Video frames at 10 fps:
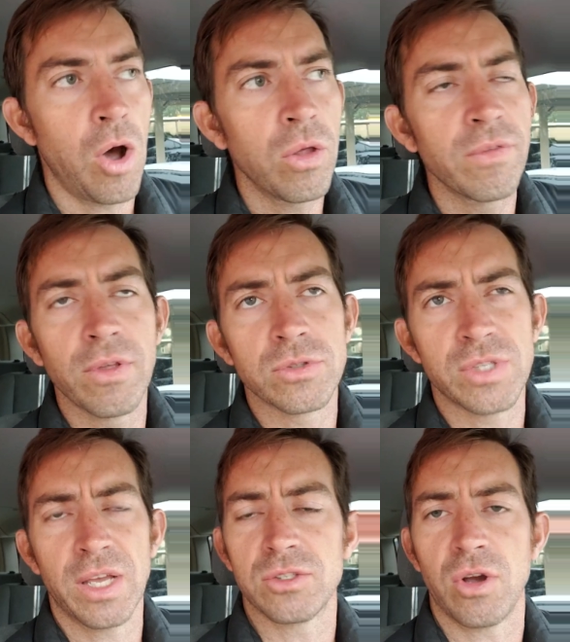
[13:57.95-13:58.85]
All of those
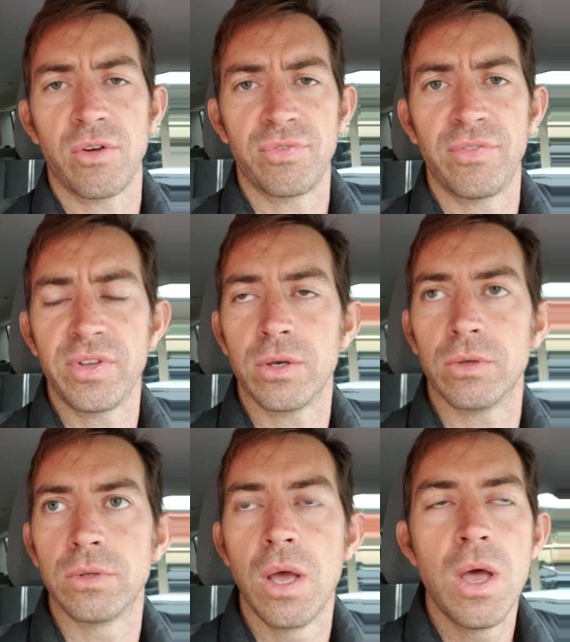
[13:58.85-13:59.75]
things are
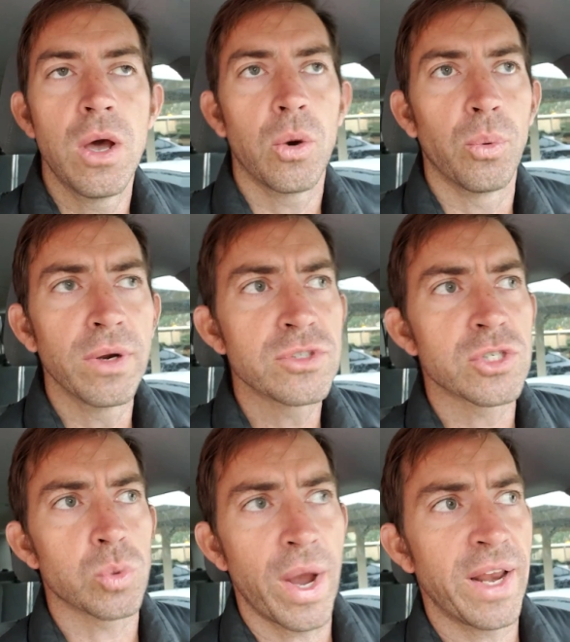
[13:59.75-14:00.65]
fulfilled. We're
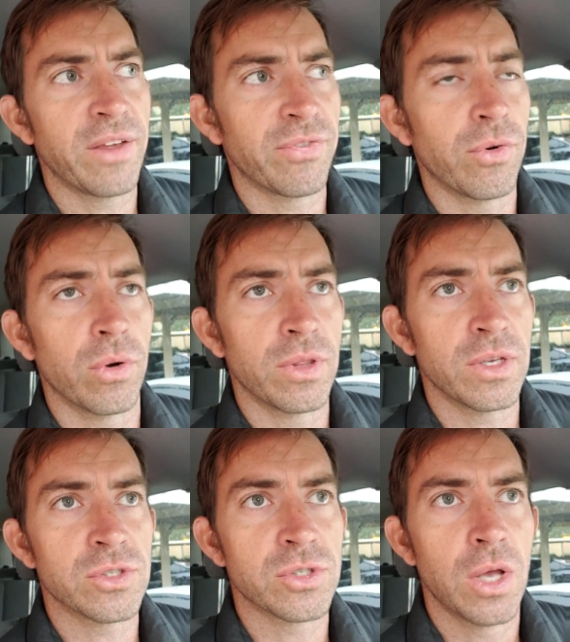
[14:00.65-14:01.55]
just waiting for
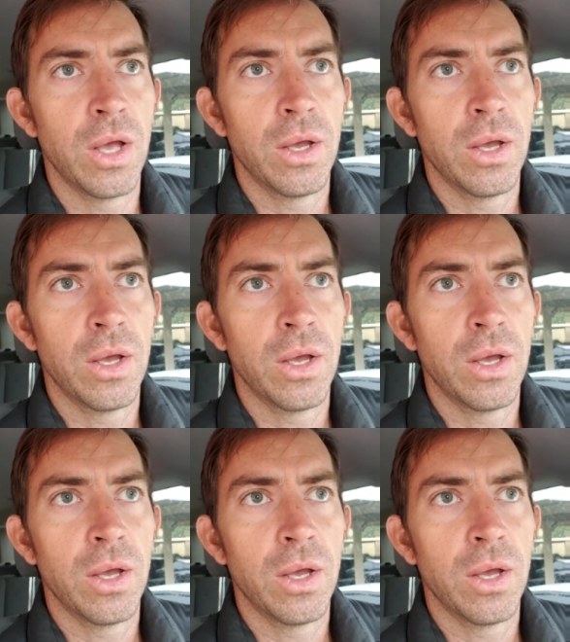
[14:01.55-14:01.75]
this